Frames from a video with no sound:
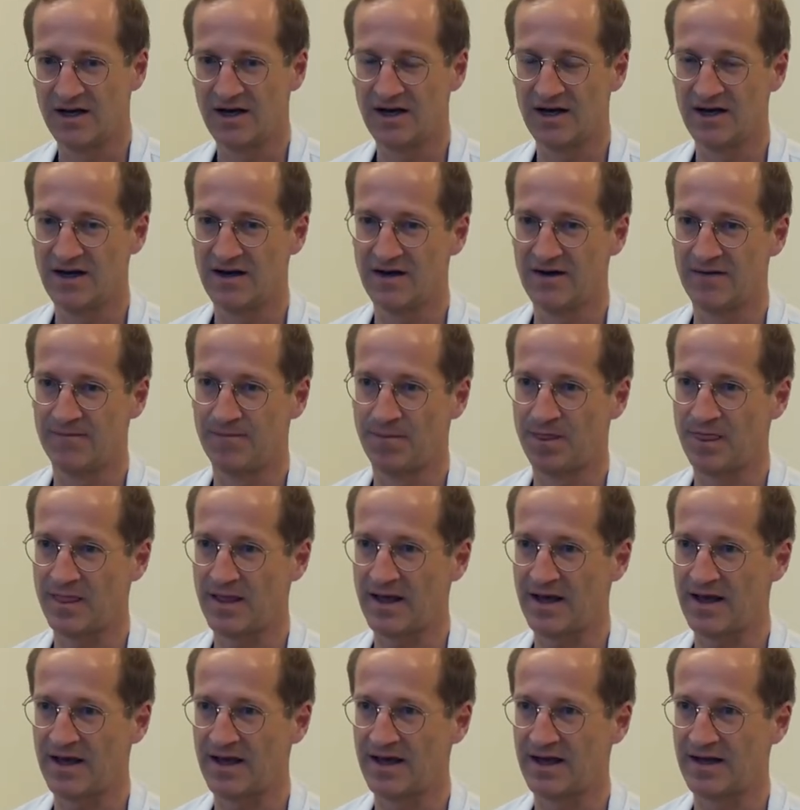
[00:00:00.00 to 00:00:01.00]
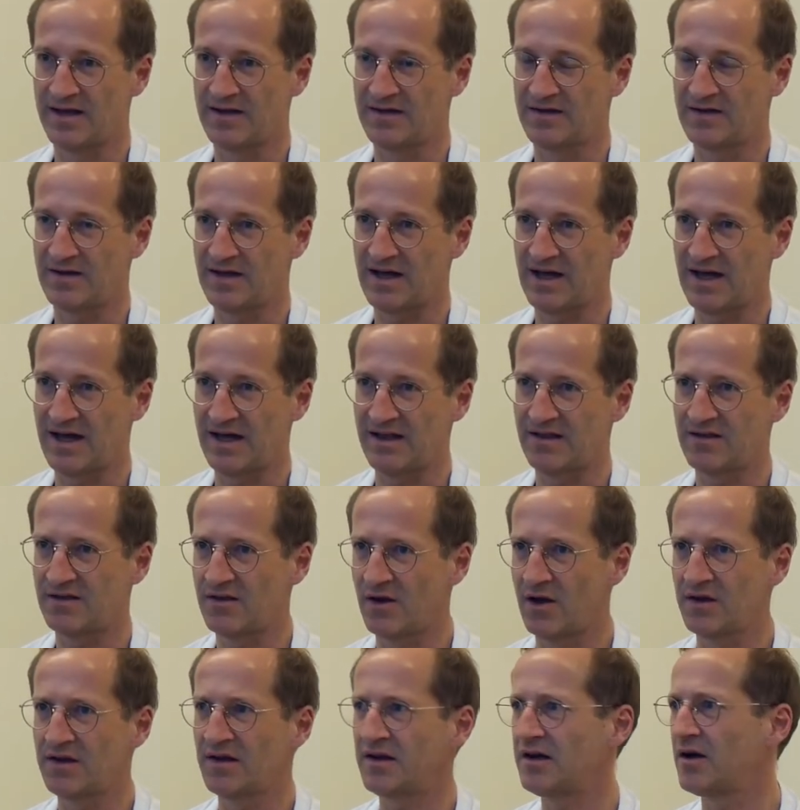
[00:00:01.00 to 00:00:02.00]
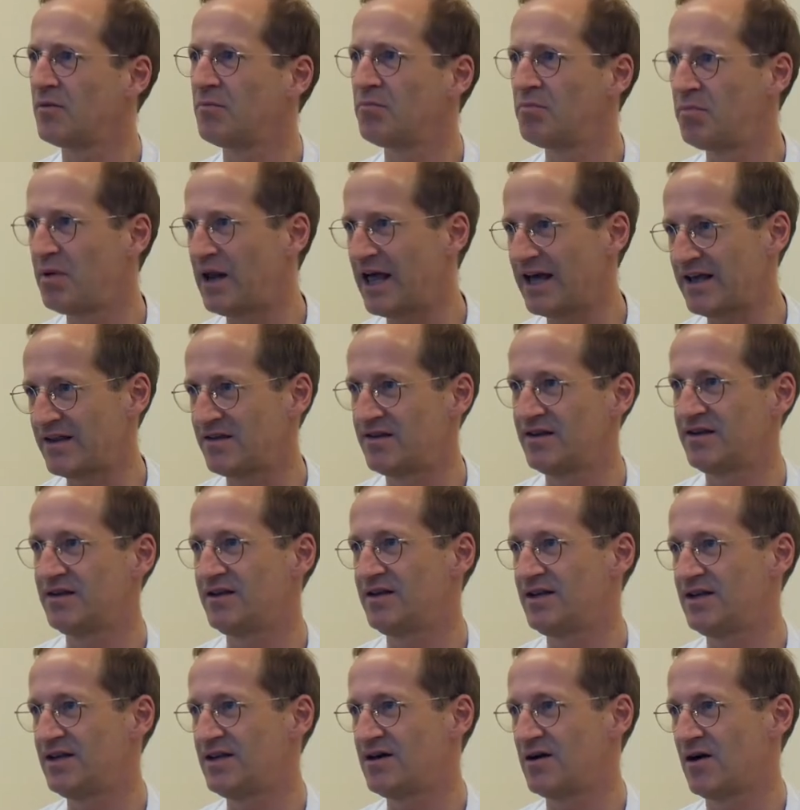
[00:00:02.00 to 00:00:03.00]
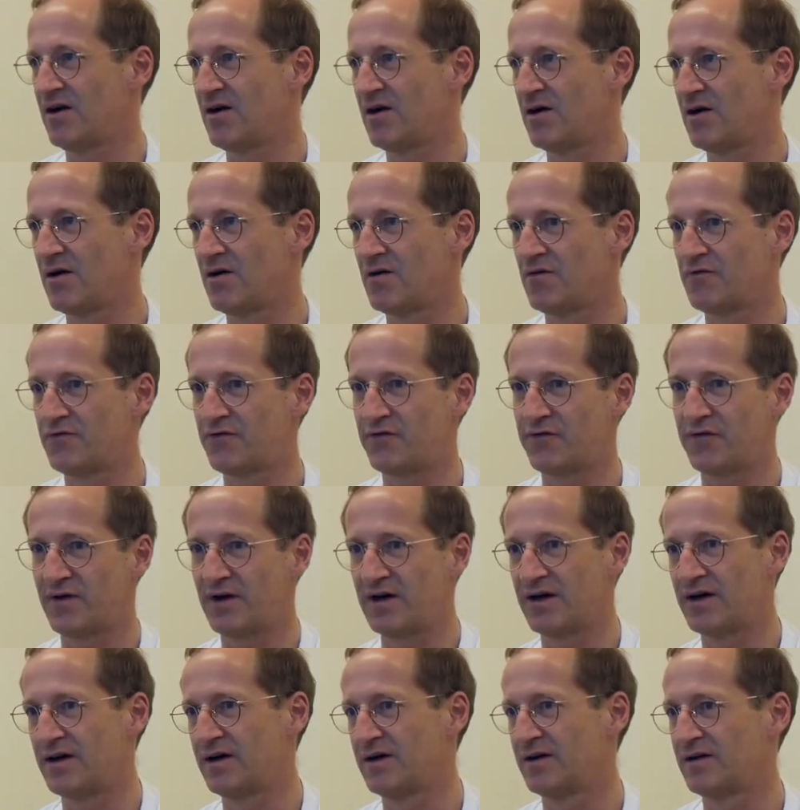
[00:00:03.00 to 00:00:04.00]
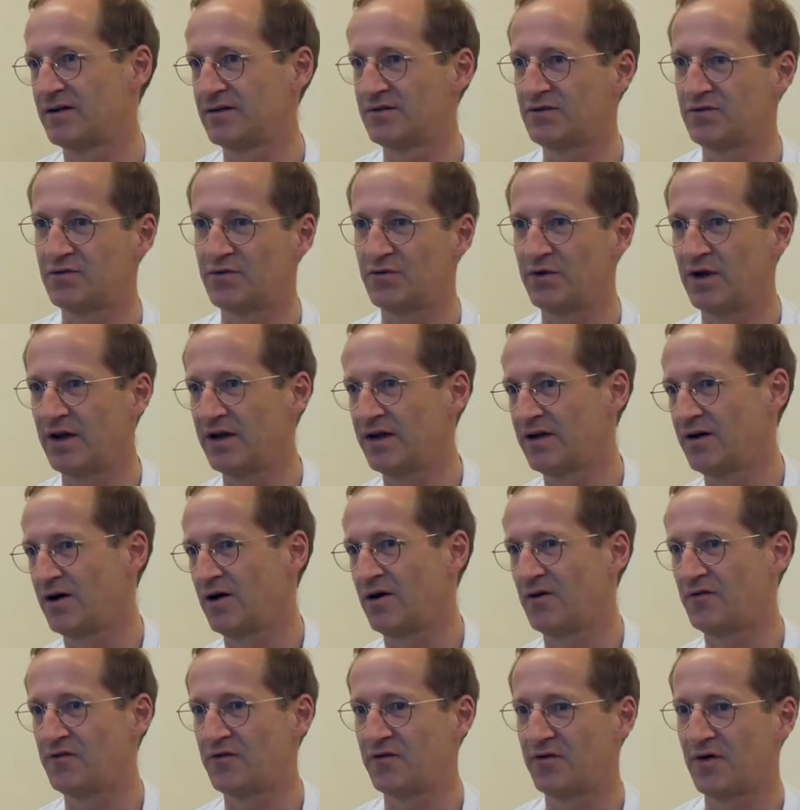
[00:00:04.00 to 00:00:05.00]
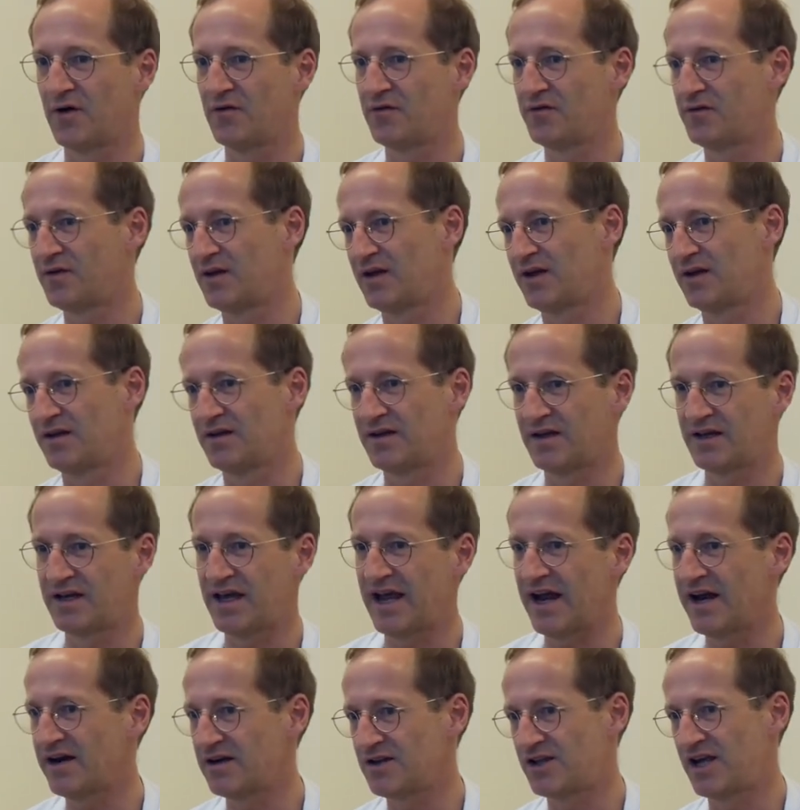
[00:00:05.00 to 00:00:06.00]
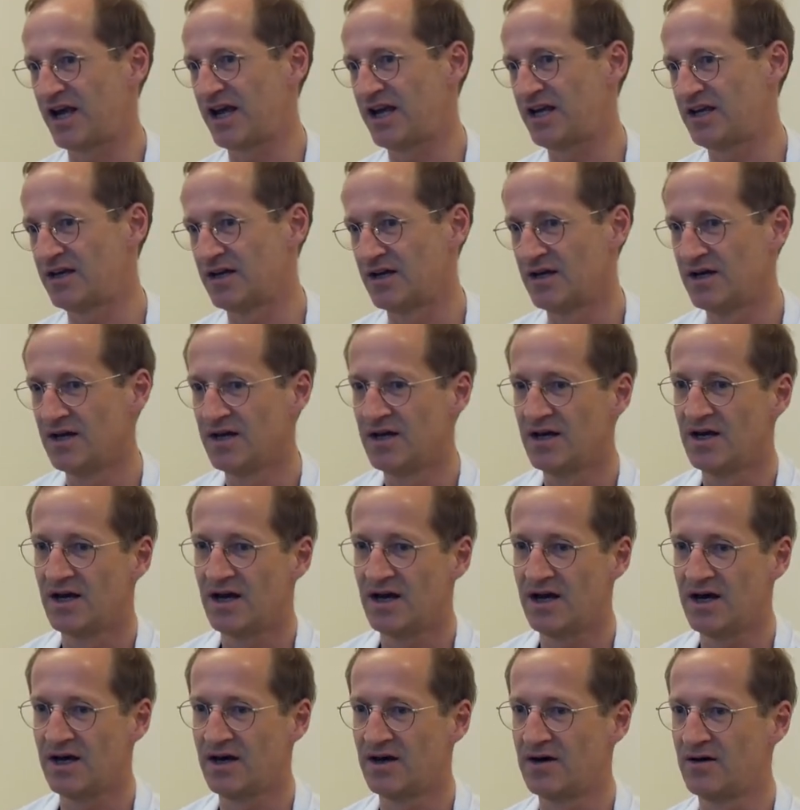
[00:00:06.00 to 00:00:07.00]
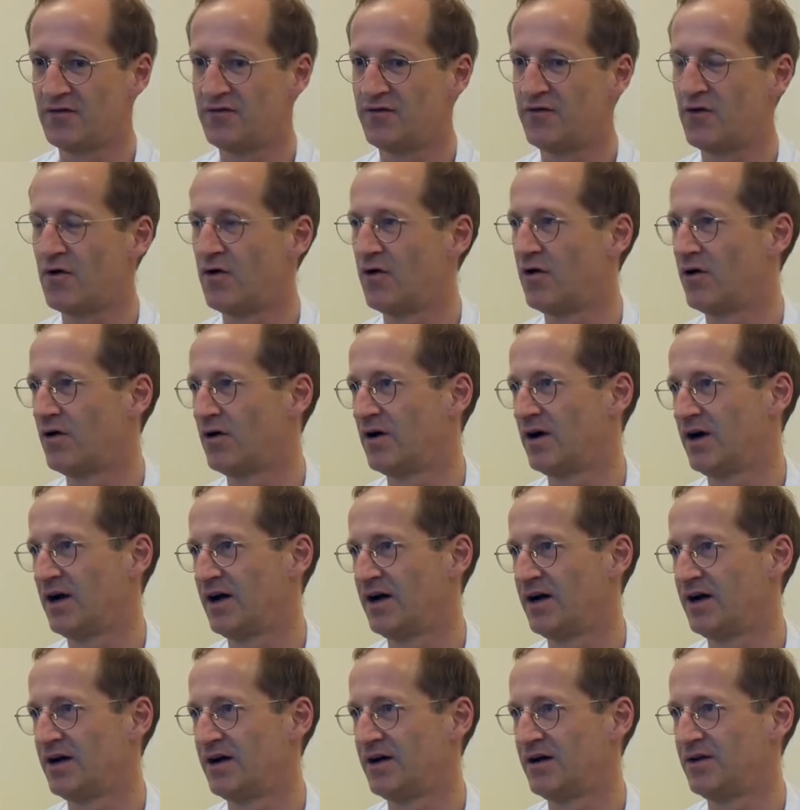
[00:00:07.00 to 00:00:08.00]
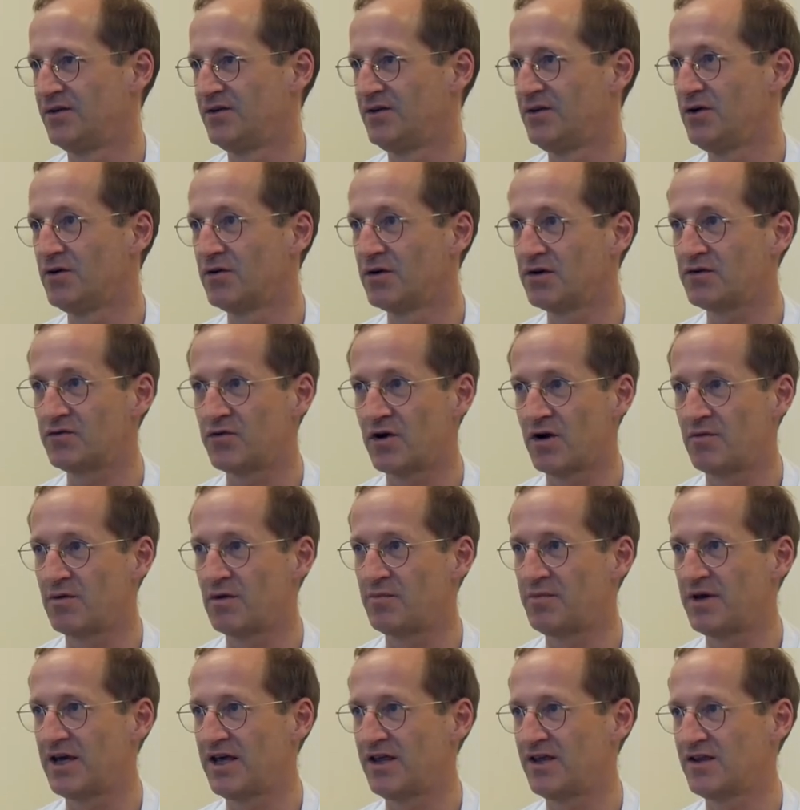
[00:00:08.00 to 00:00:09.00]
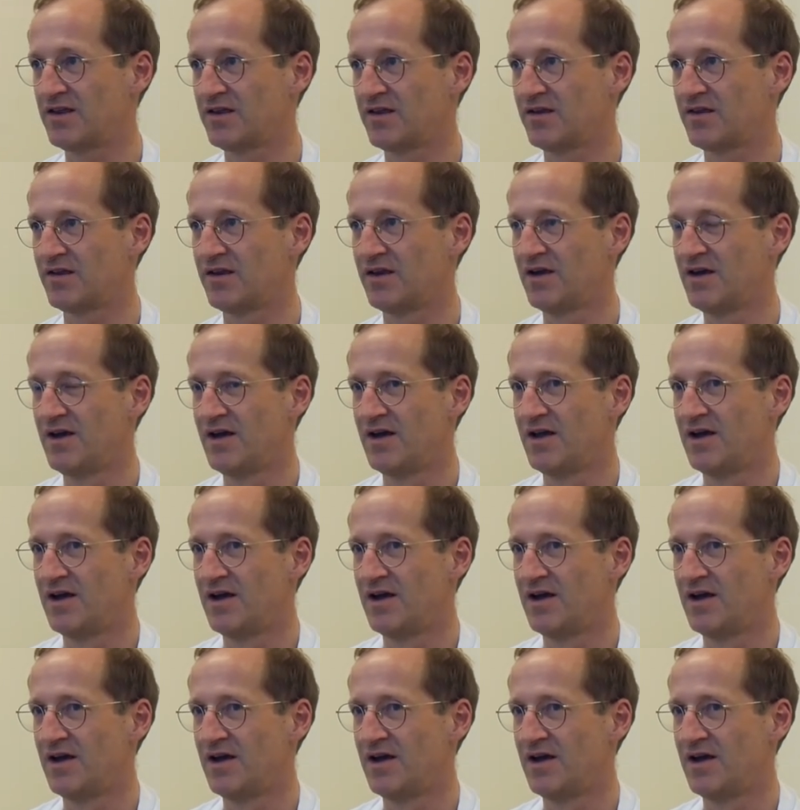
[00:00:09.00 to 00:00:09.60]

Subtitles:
and I saw the complexity of the care chain for neurotrauma patients.